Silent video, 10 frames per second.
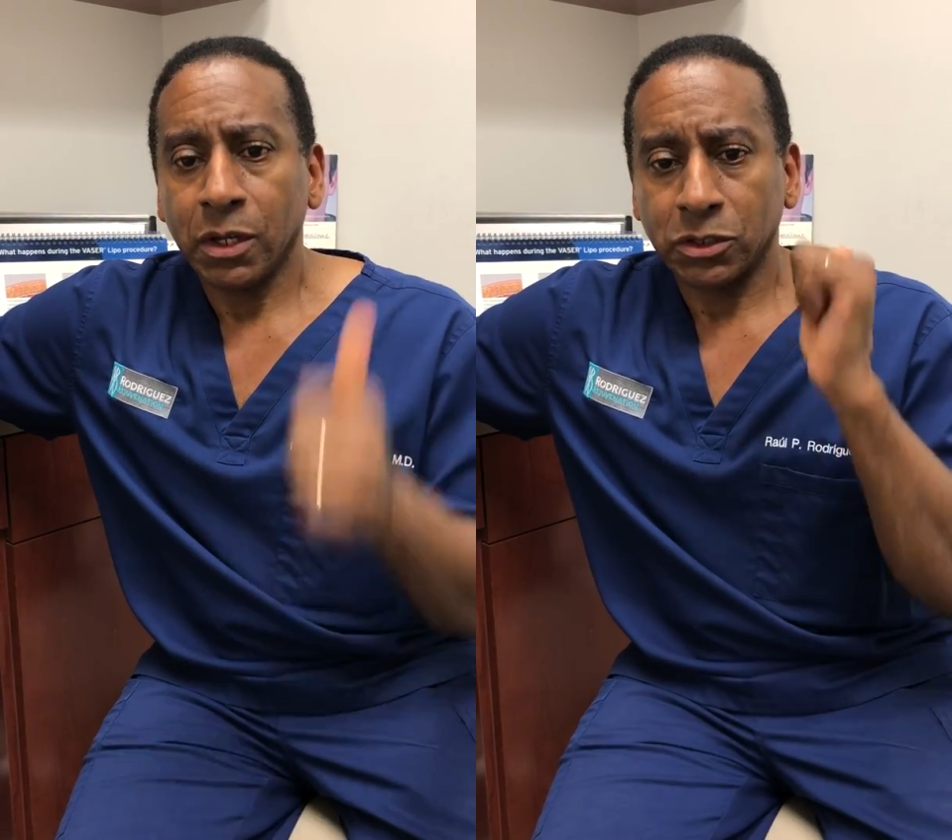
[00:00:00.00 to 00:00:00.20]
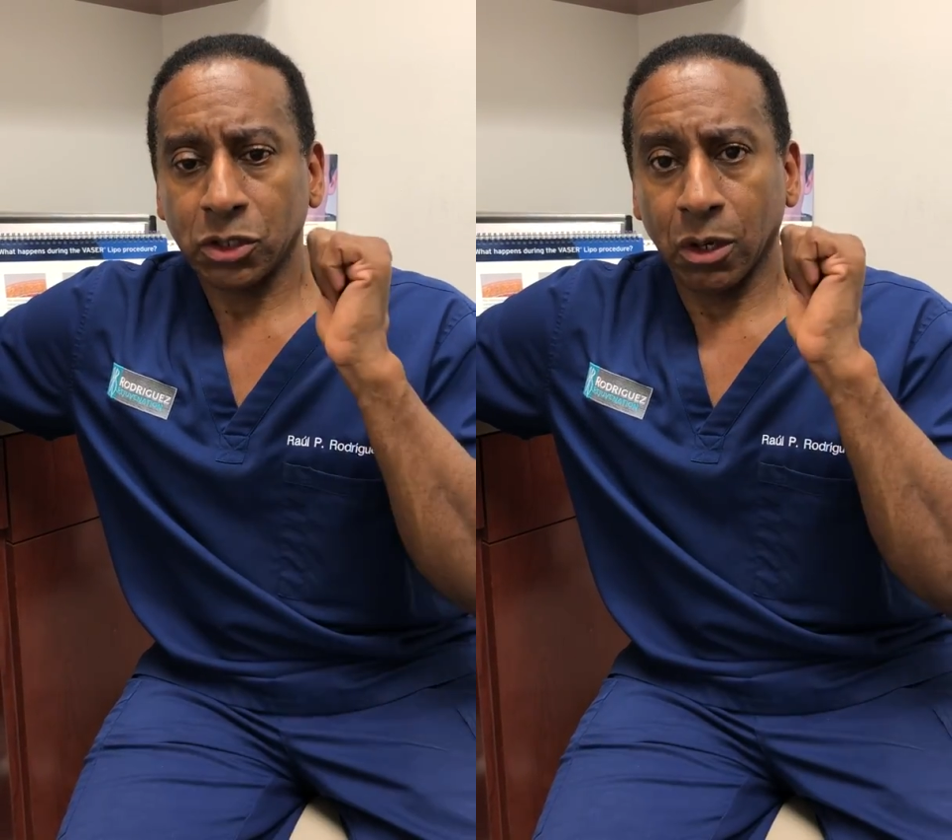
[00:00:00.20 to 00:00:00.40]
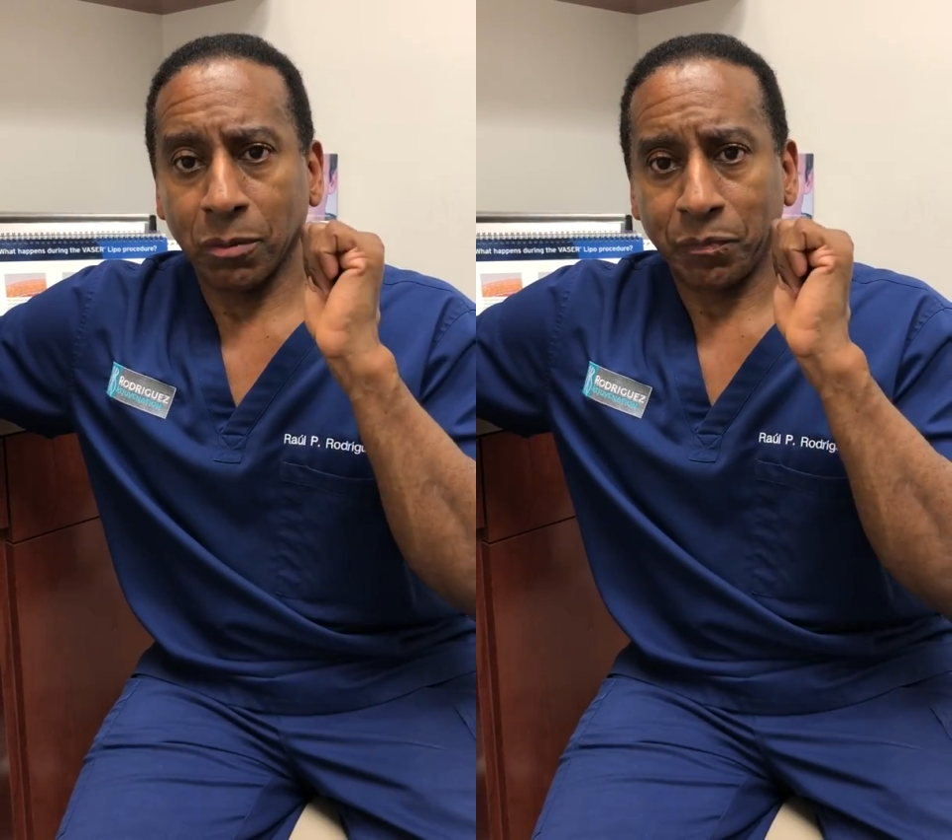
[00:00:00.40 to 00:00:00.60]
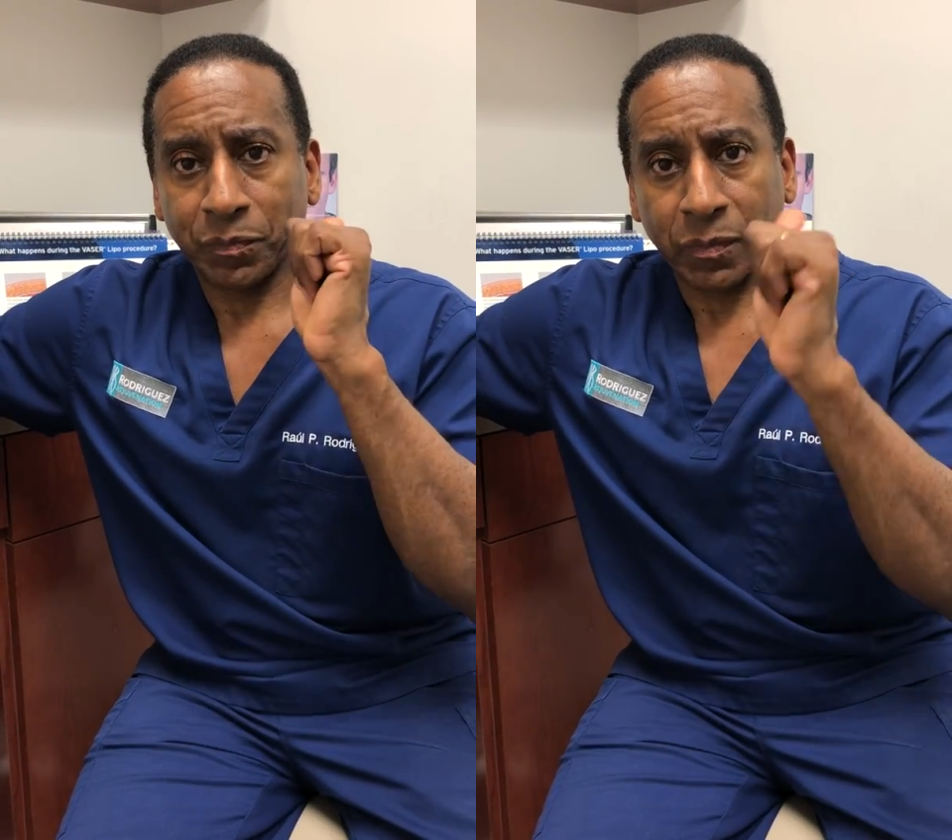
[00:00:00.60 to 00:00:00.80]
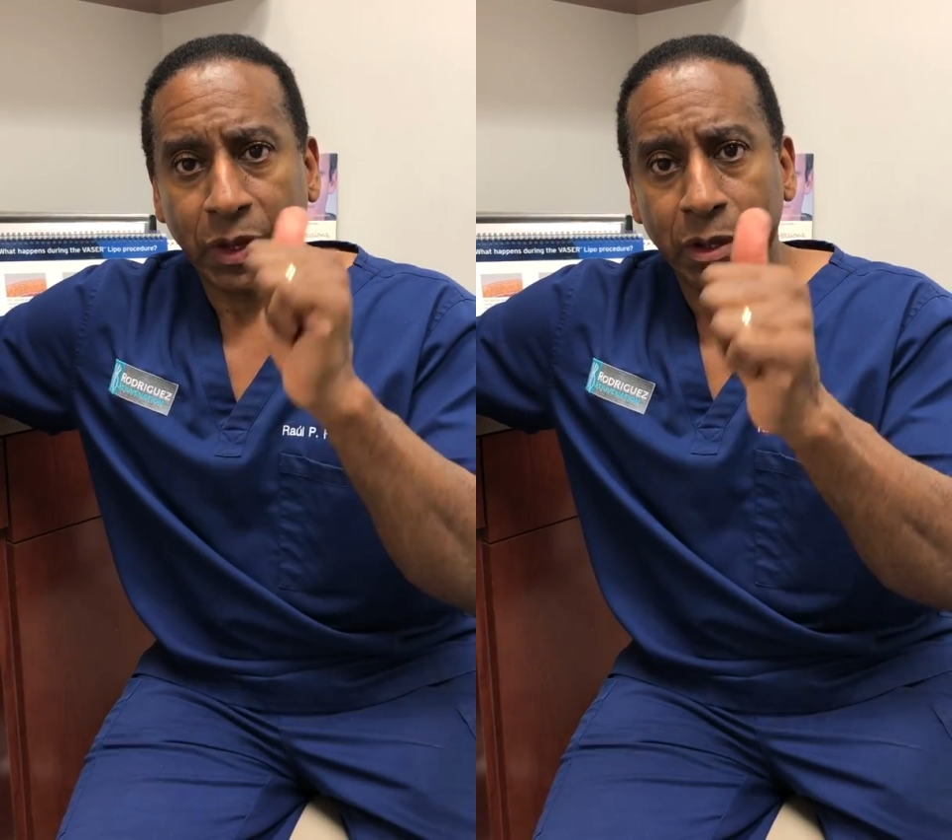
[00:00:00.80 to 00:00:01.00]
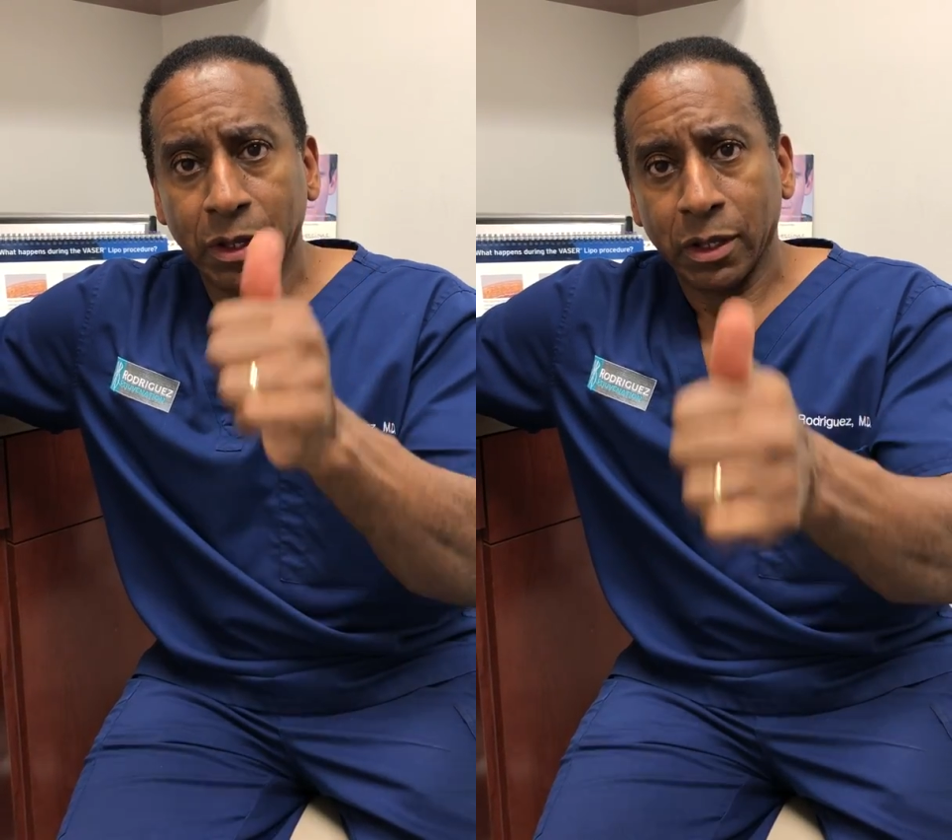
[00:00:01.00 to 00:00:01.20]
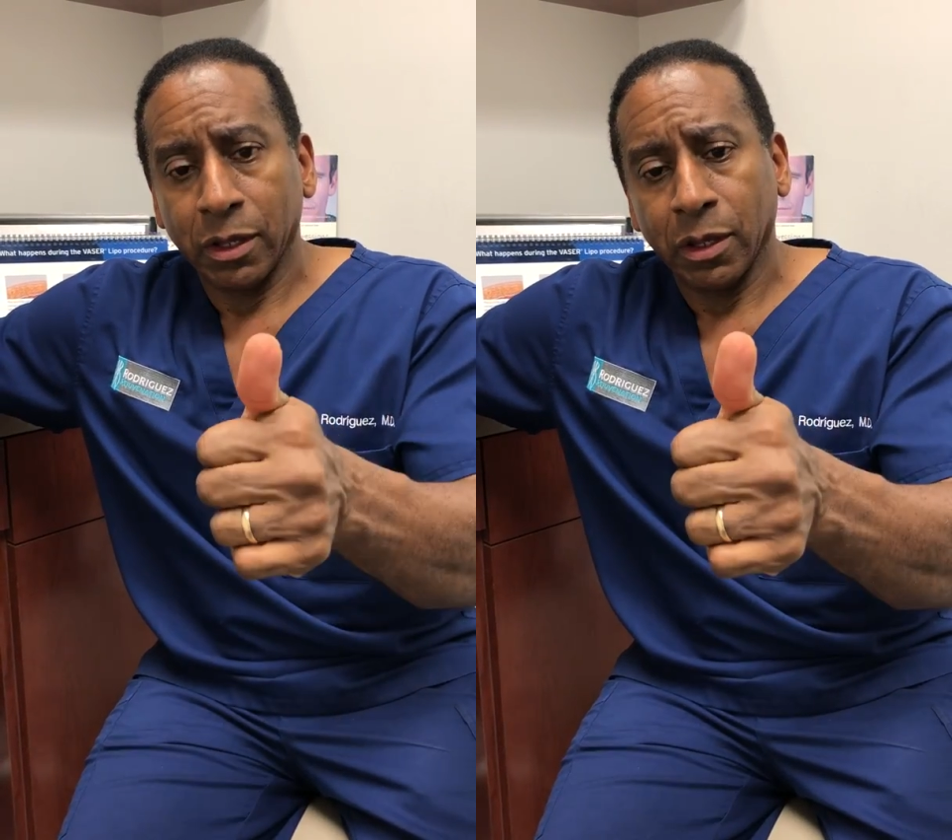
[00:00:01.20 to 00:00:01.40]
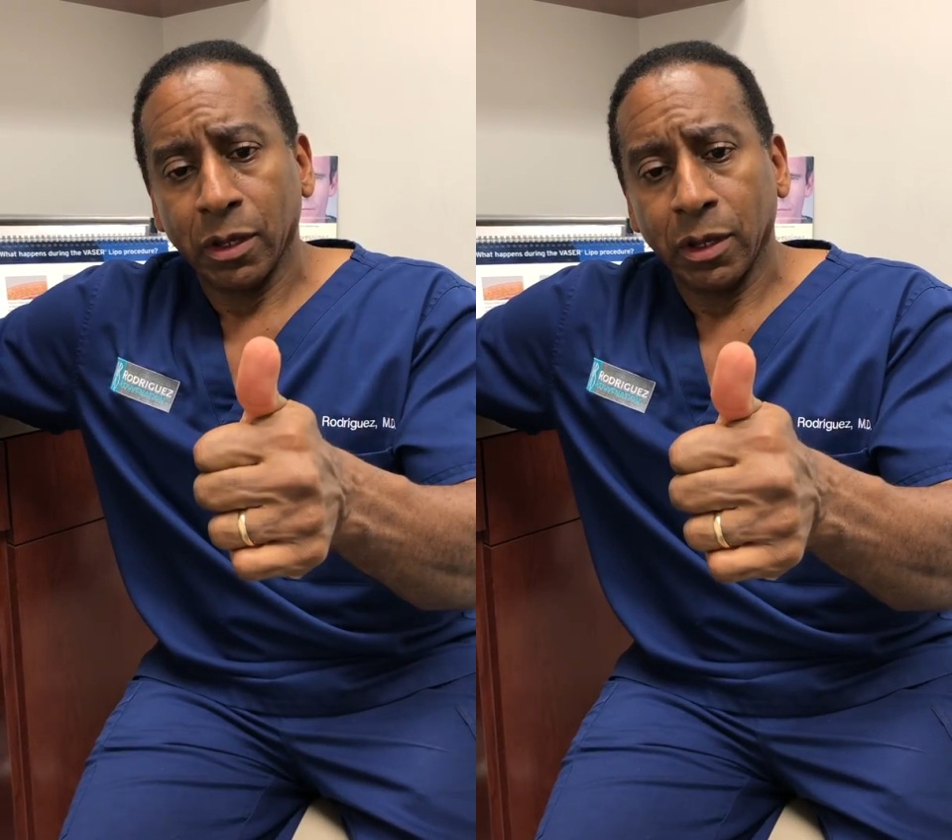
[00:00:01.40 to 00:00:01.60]
So,
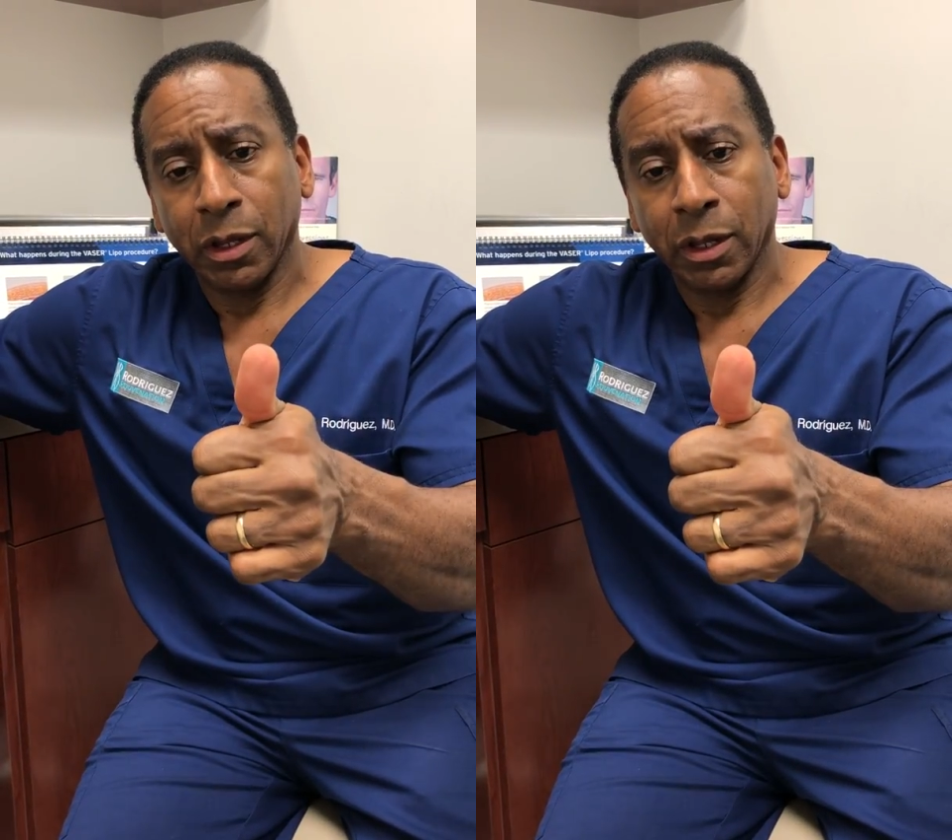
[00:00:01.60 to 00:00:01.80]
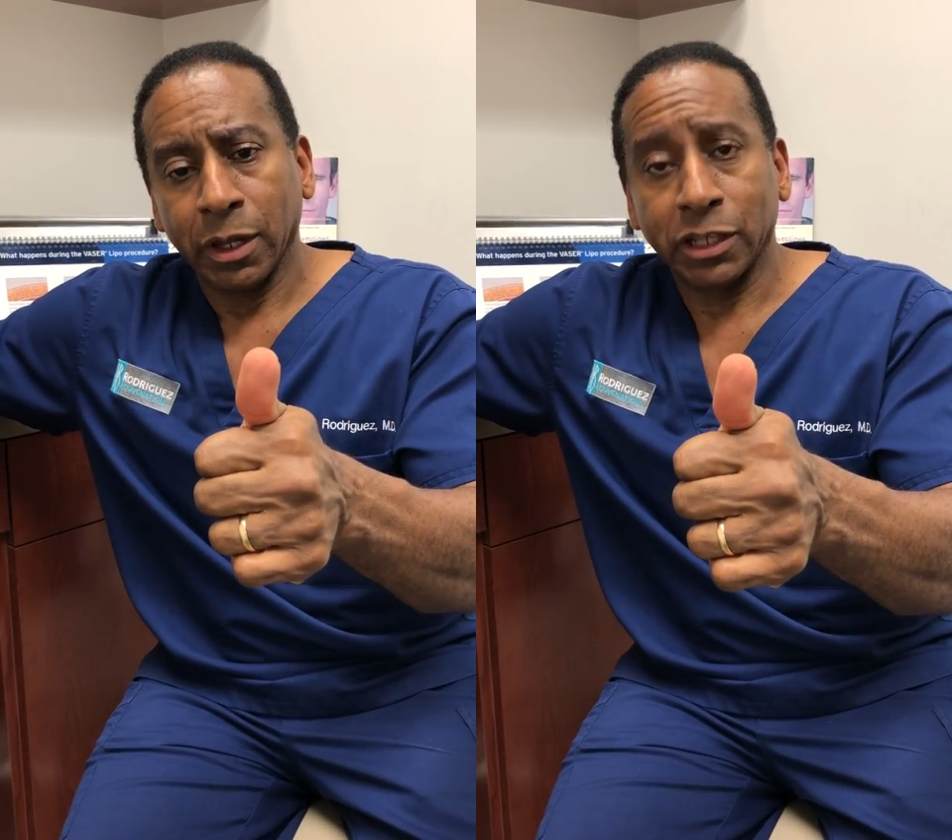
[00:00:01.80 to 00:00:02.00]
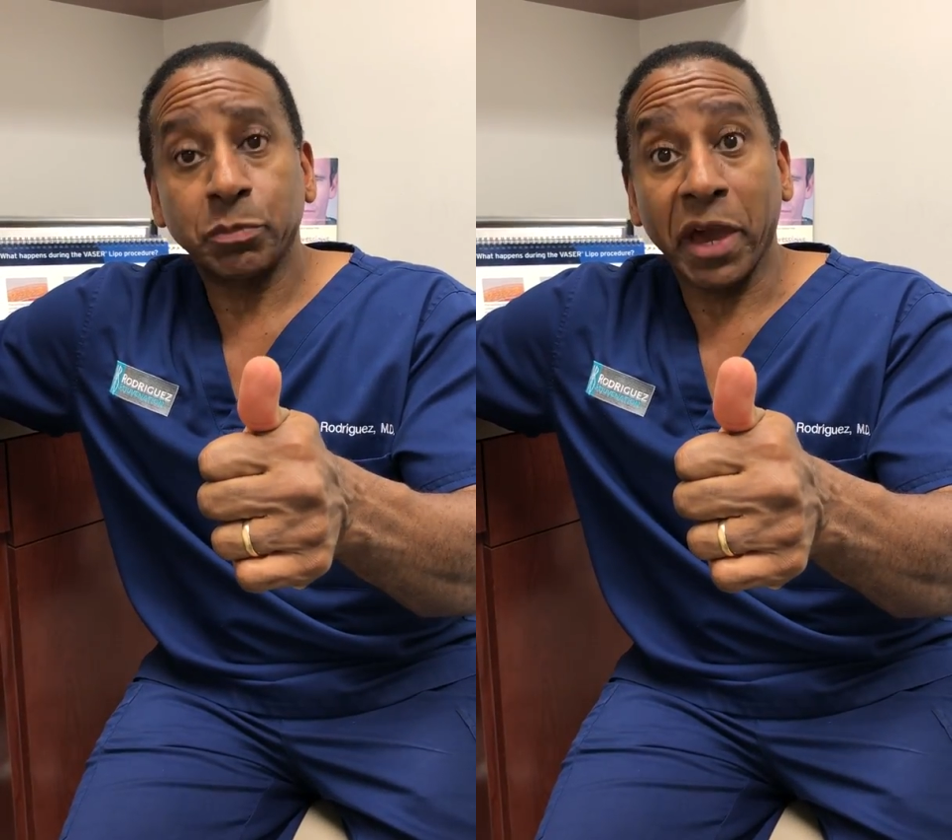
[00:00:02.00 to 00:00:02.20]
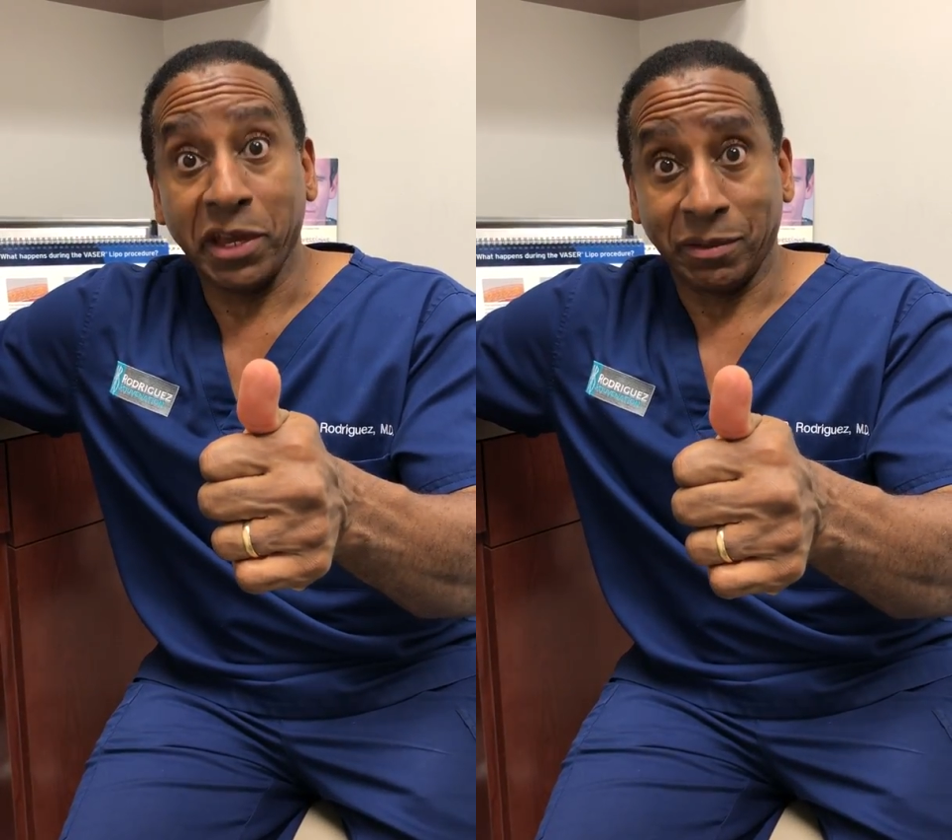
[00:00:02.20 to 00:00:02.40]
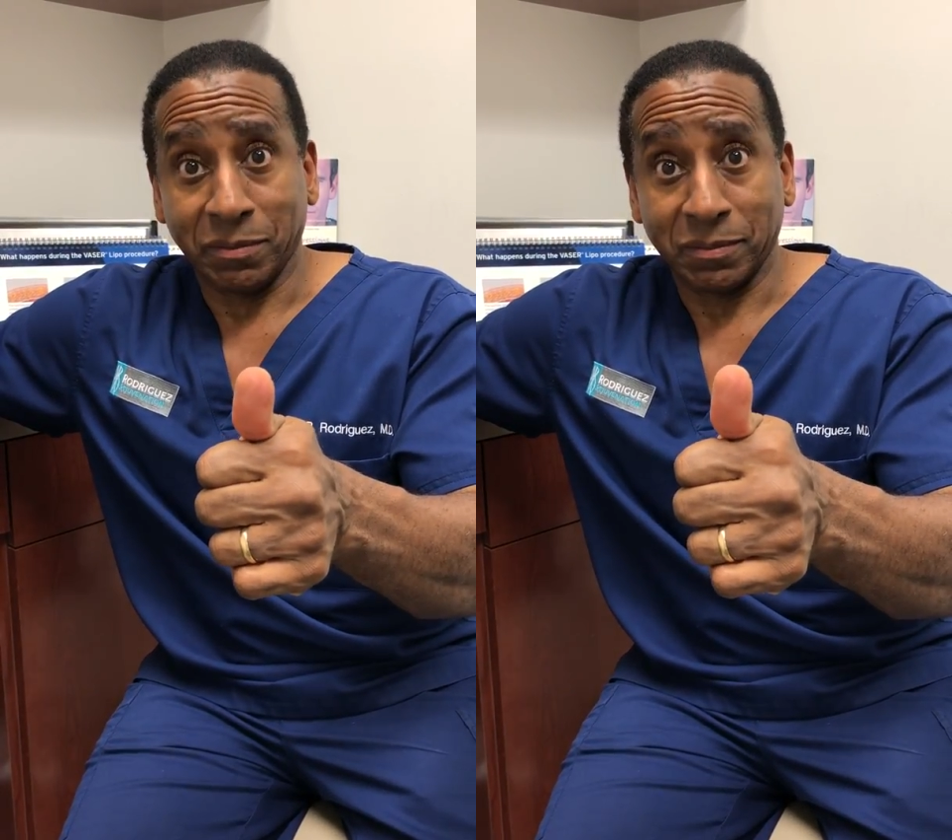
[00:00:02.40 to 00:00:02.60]
less pain,